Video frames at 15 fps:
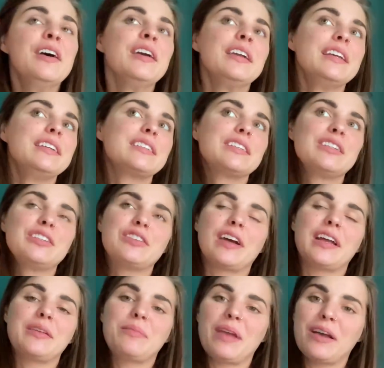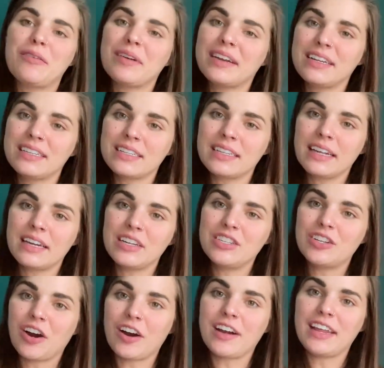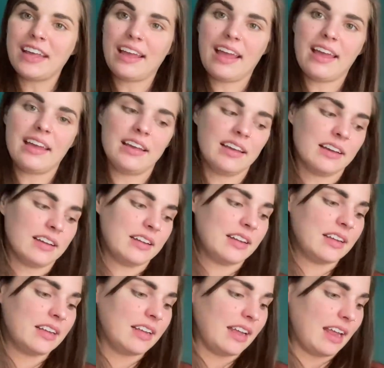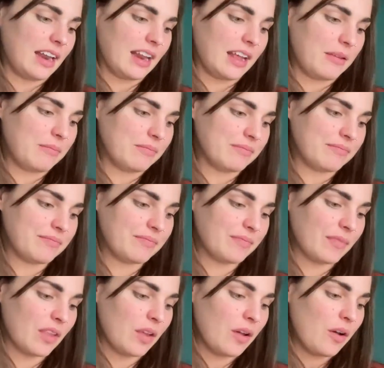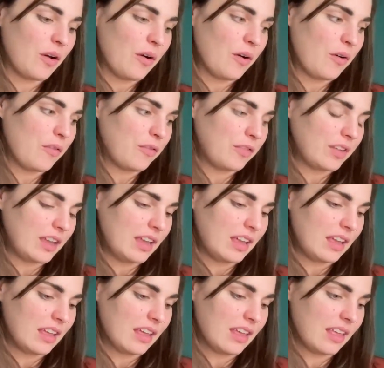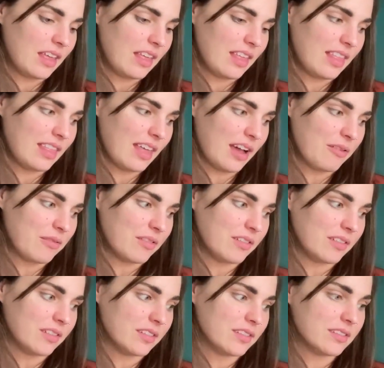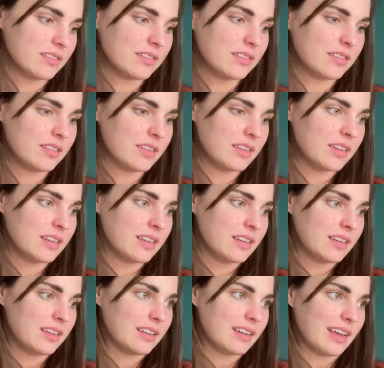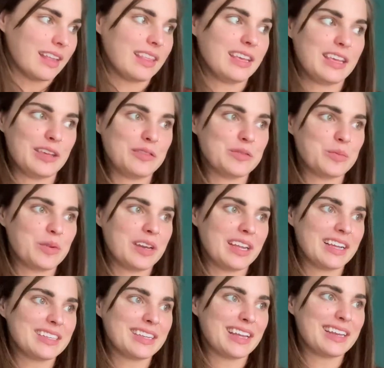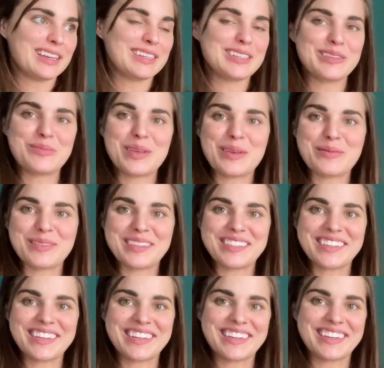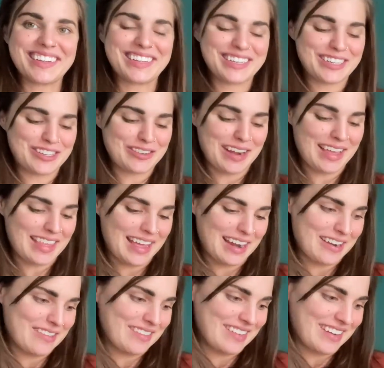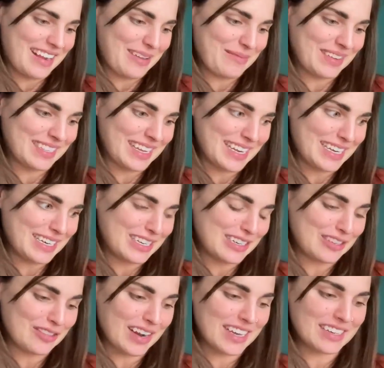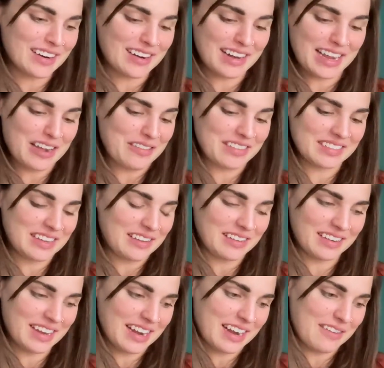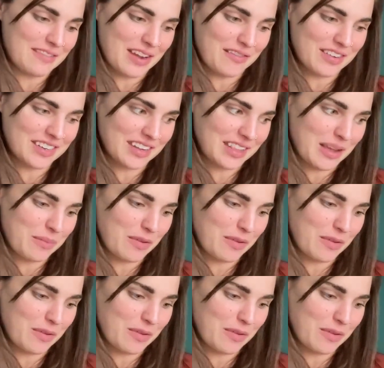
he's gonna try and make one into like a darning egg. And hopefully that will, I think he was pretty excited to be able to try that out, and I'm excited to try darning out because again, I've never done that